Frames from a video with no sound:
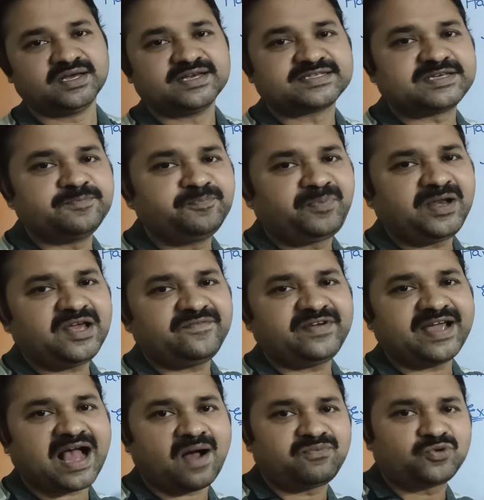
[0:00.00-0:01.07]
Simply,
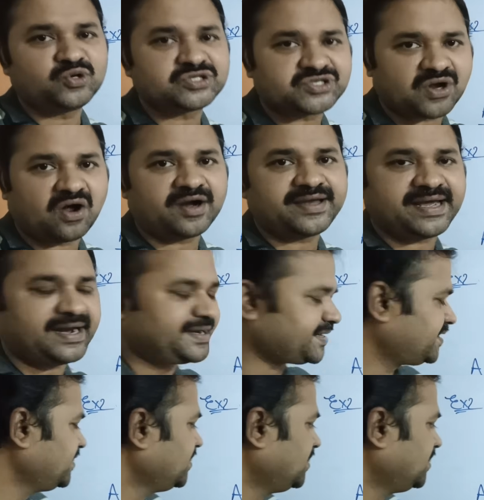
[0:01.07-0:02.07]
we have to start at